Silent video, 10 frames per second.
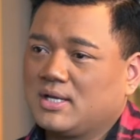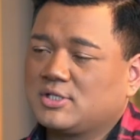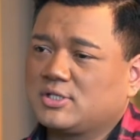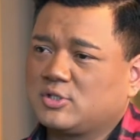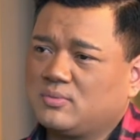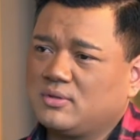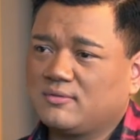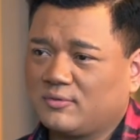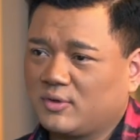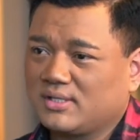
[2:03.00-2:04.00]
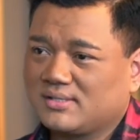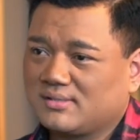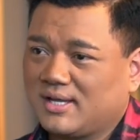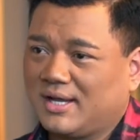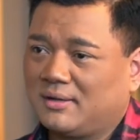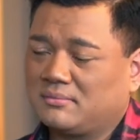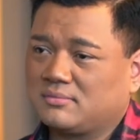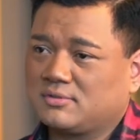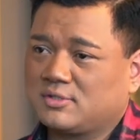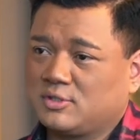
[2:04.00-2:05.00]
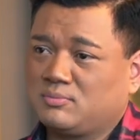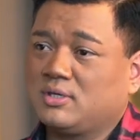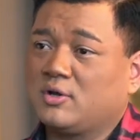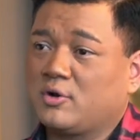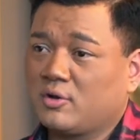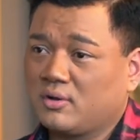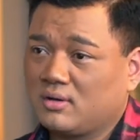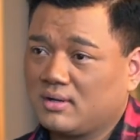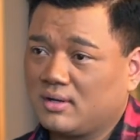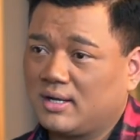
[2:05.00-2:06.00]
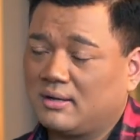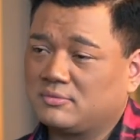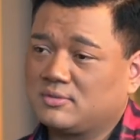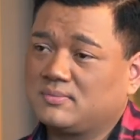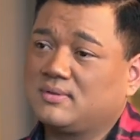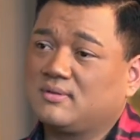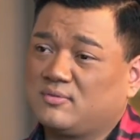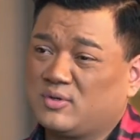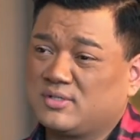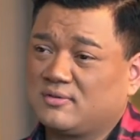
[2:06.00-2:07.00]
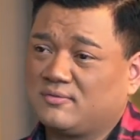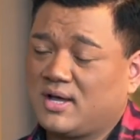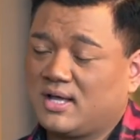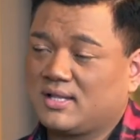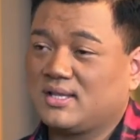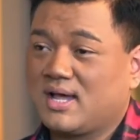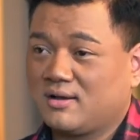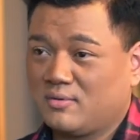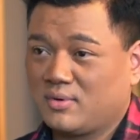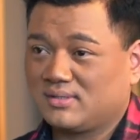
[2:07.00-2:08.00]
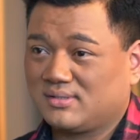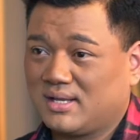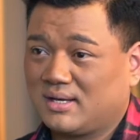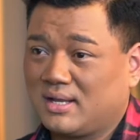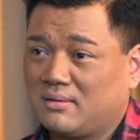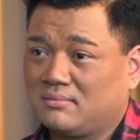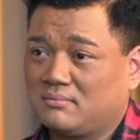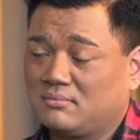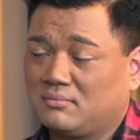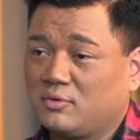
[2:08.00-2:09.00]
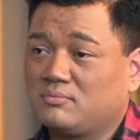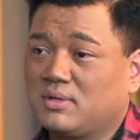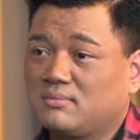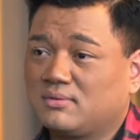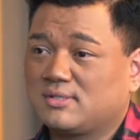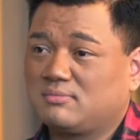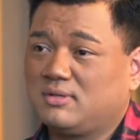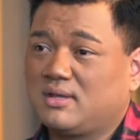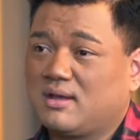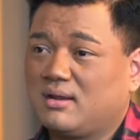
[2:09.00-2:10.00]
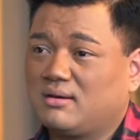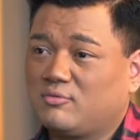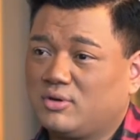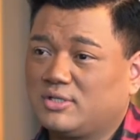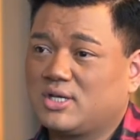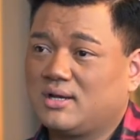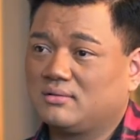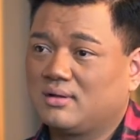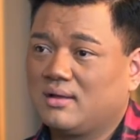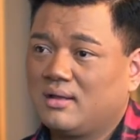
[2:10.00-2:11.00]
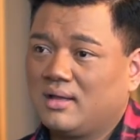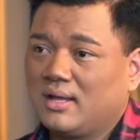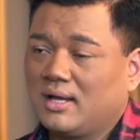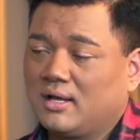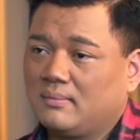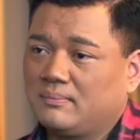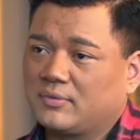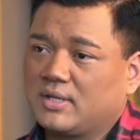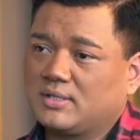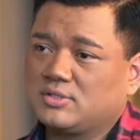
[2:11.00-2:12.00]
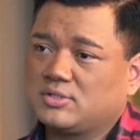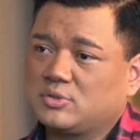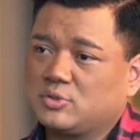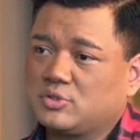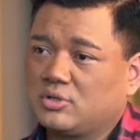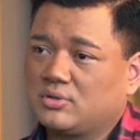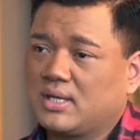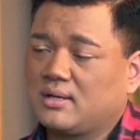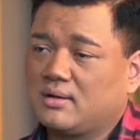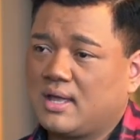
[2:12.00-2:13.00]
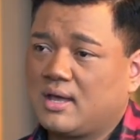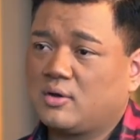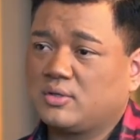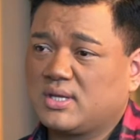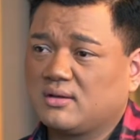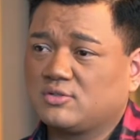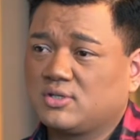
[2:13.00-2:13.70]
Just to be the voice, to be heard, to be the voice of other younger ones that won't be able to speak out and reach out, and just to show that our young